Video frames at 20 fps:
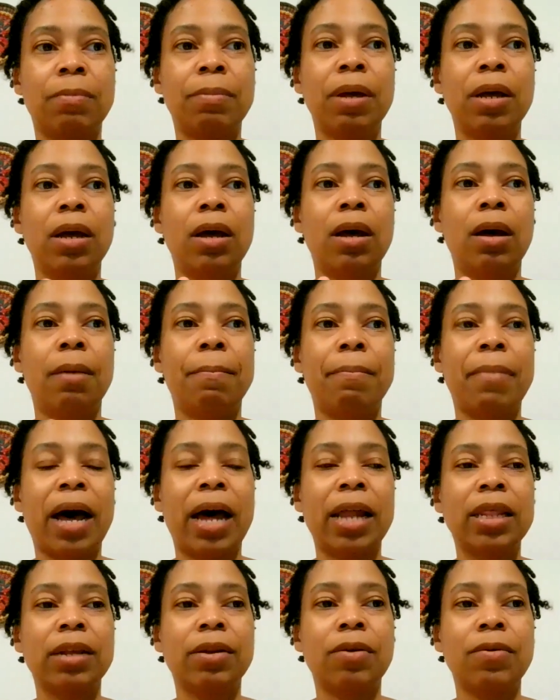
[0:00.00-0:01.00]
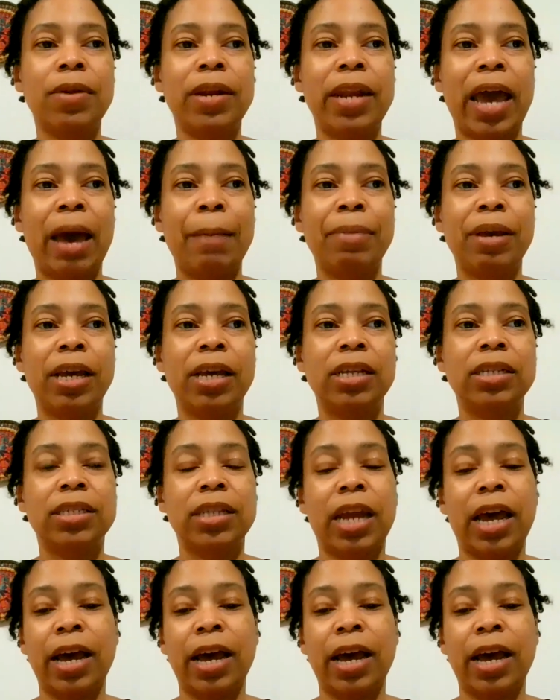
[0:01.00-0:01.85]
up my little napkins